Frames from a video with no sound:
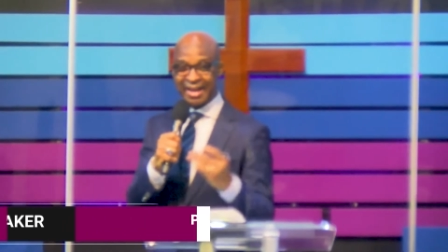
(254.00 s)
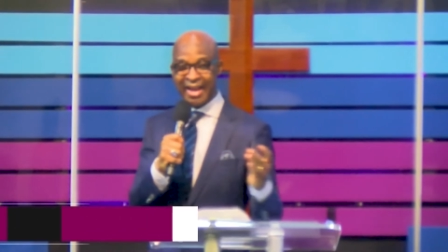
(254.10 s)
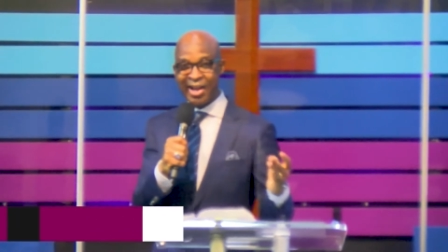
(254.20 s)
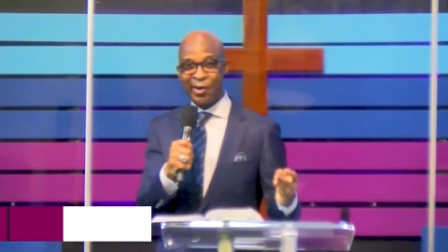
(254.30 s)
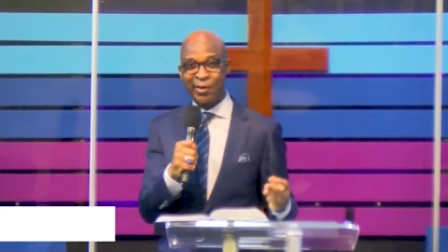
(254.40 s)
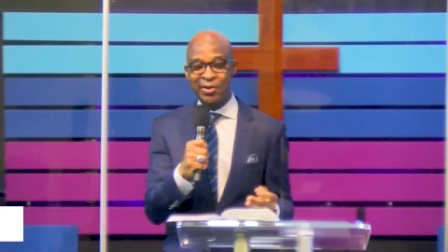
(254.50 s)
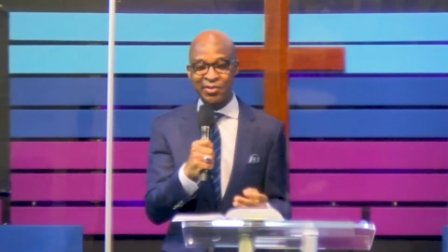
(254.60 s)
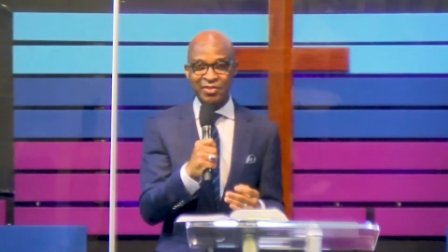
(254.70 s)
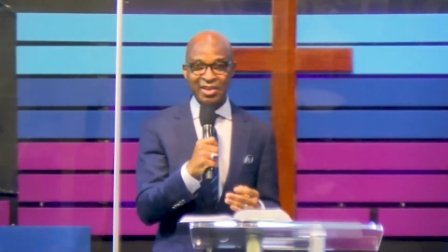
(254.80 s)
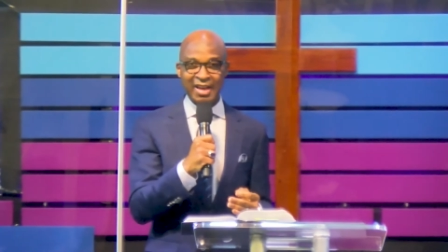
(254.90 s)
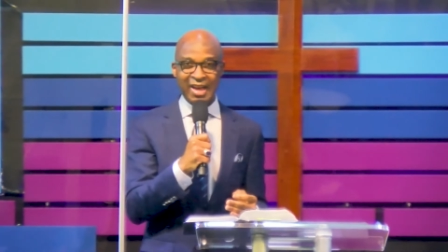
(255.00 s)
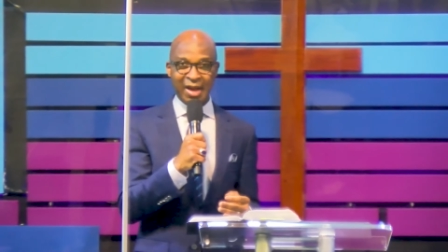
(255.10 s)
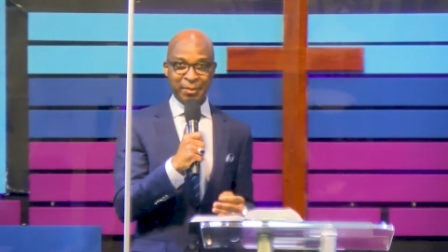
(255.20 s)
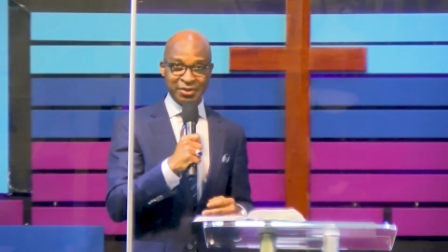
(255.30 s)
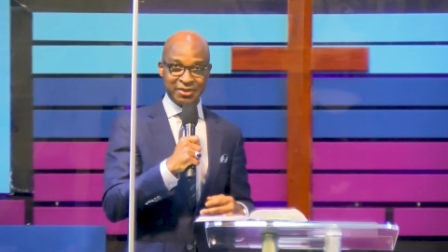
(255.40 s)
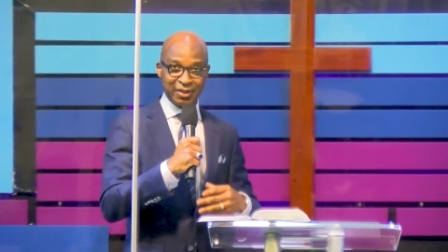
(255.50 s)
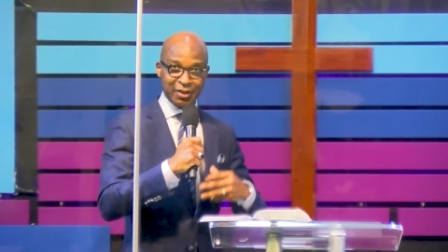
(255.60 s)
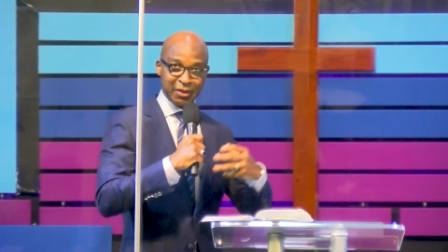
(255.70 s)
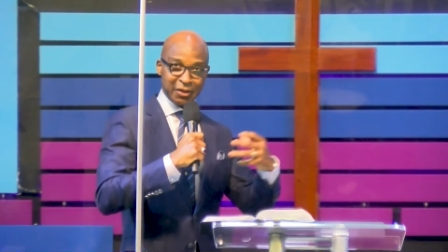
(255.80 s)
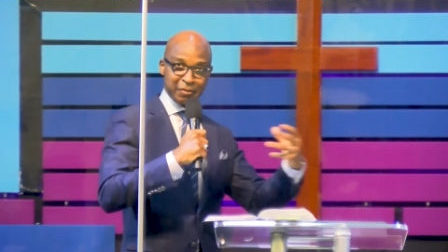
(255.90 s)
earlier on about
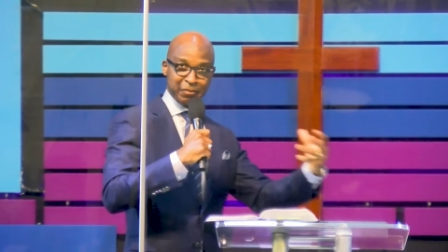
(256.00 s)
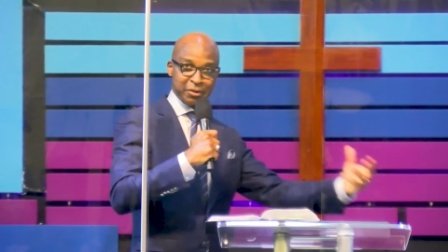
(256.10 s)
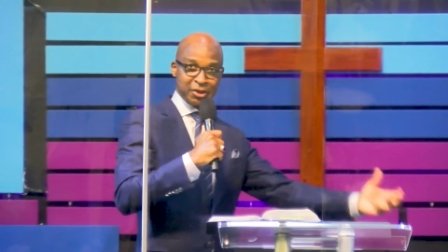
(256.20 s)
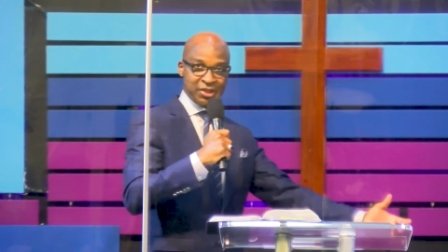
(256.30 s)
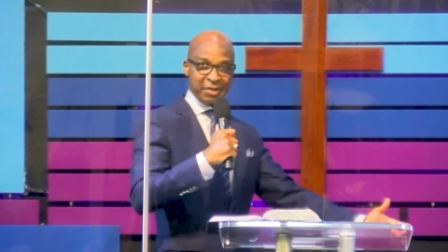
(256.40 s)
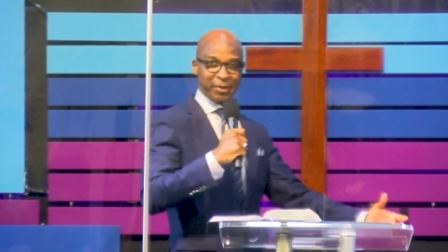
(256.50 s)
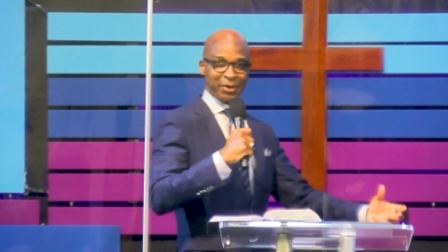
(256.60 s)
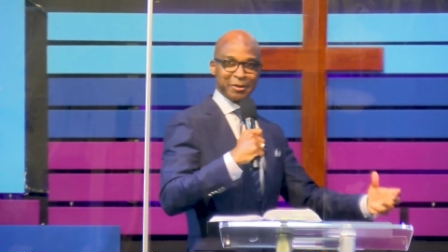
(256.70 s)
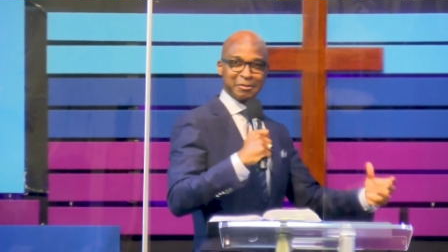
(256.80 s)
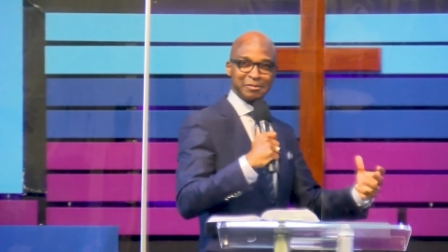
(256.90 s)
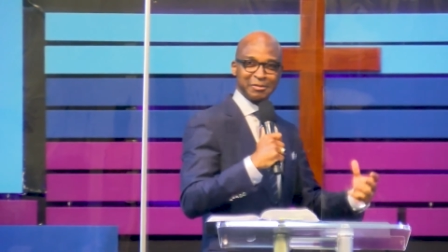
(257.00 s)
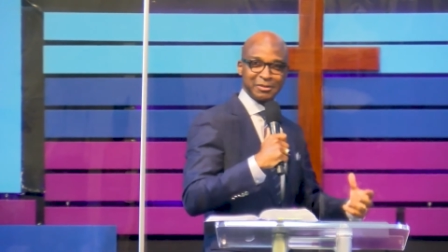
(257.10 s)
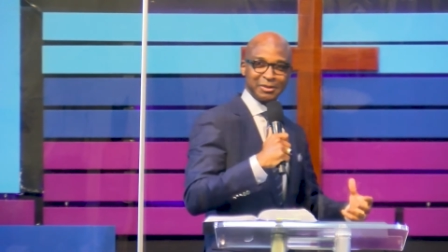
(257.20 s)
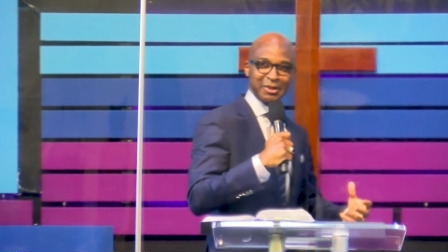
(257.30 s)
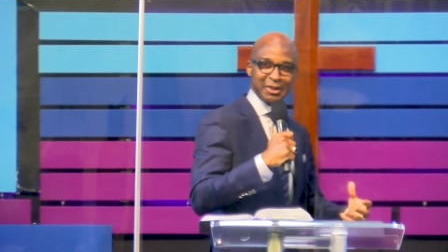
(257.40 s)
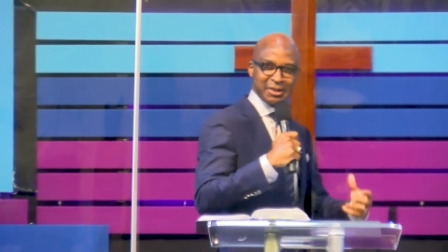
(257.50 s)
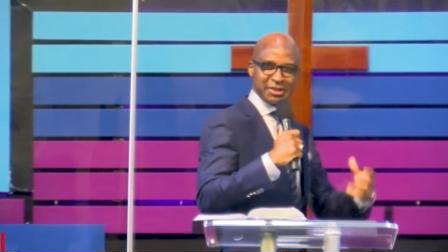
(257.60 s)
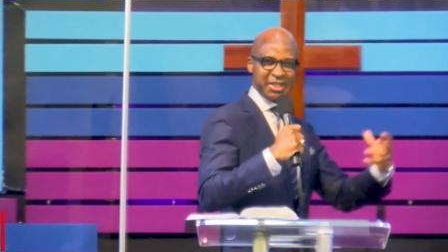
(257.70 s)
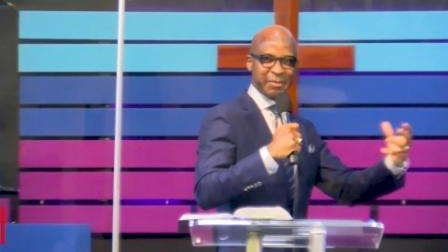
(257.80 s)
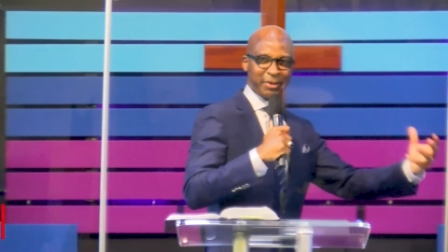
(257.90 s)
deeper
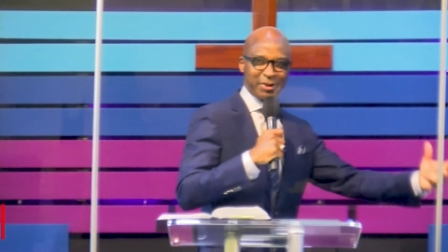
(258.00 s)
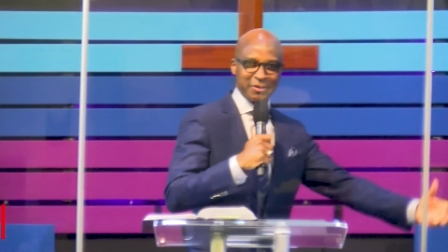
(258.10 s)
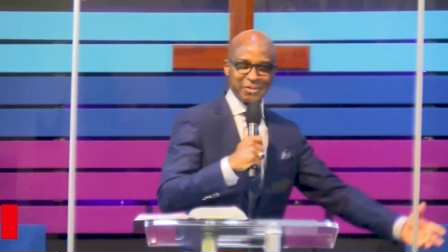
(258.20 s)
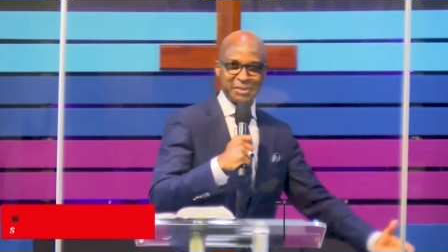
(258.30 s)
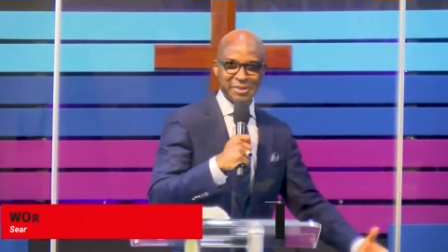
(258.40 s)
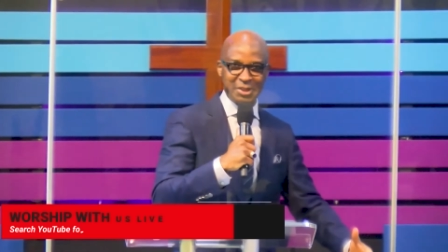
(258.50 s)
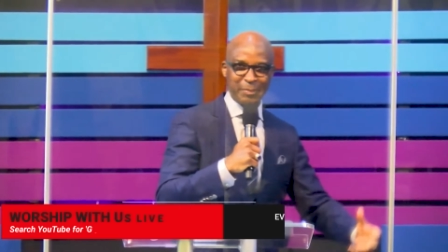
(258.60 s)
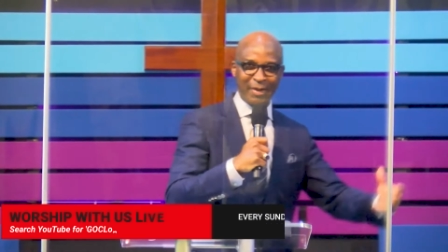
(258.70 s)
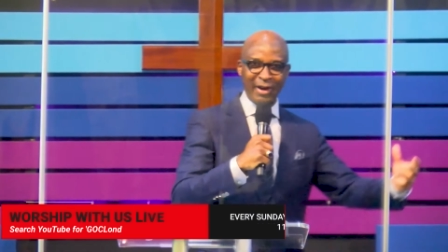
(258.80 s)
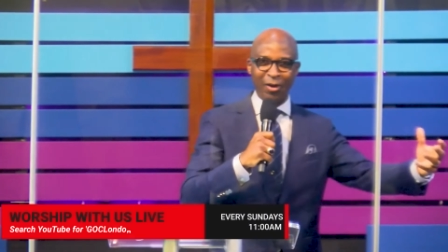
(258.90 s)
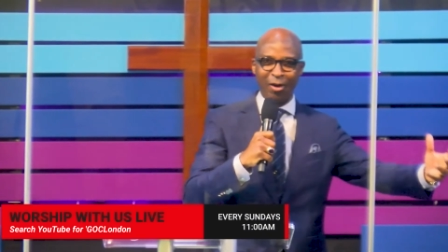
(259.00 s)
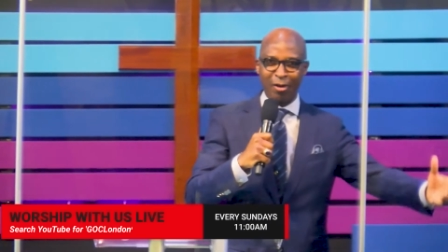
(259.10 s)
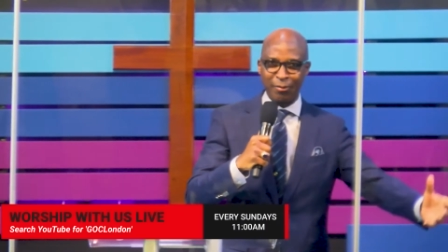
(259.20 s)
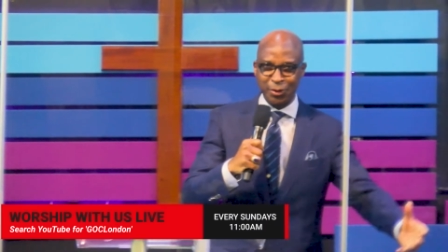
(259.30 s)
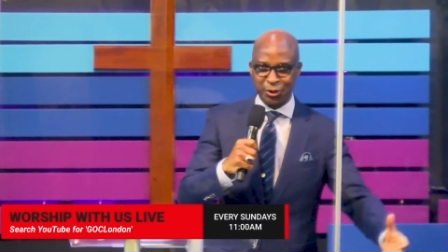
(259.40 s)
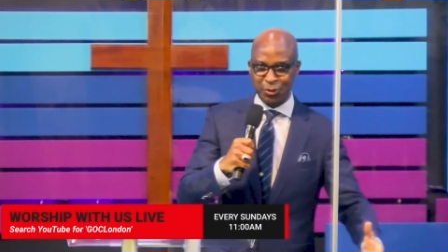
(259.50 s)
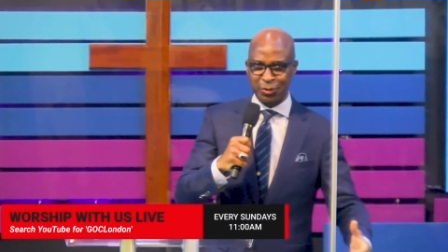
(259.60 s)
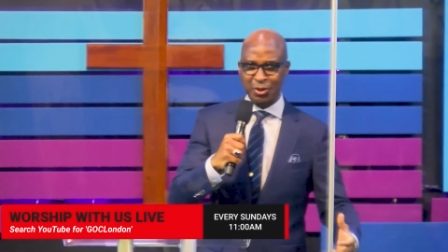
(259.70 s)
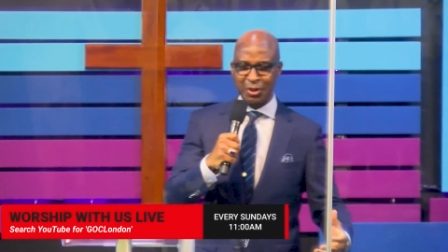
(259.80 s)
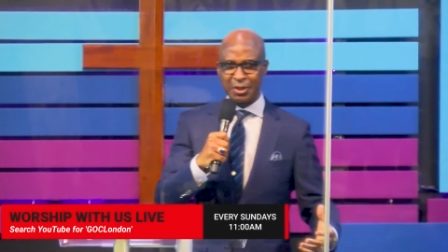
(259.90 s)
in love with you,
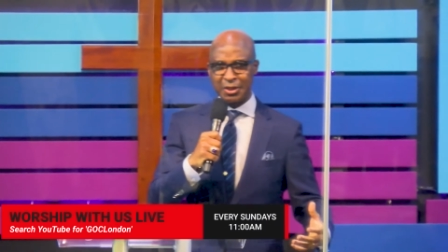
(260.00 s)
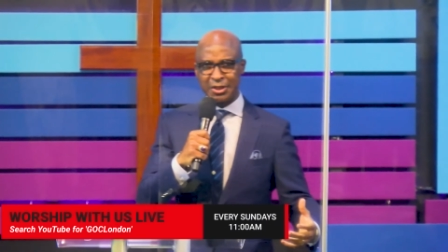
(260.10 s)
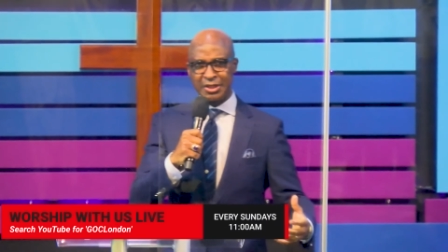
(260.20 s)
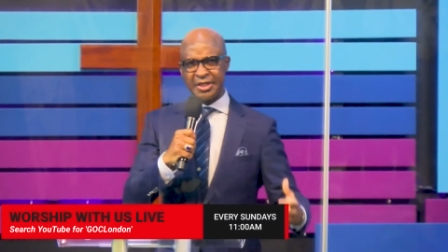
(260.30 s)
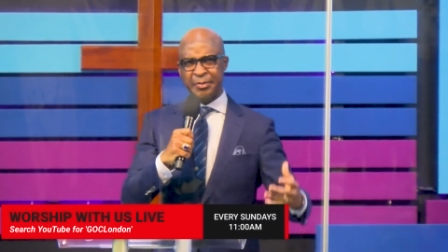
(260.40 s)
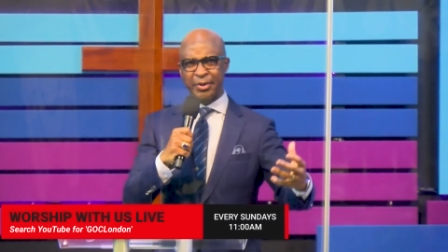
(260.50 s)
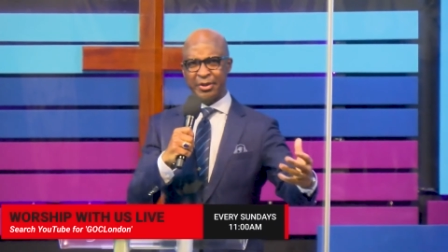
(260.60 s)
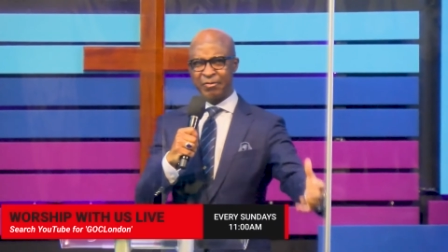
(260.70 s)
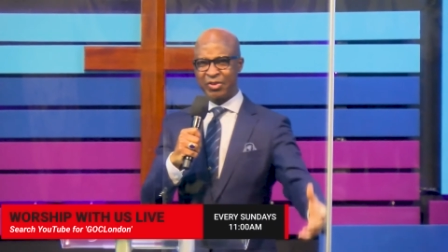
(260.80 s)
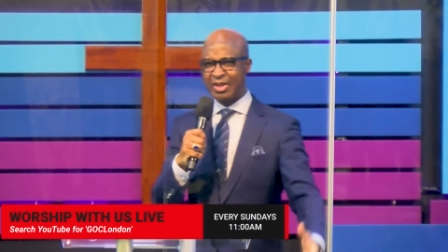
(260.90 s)
deeper.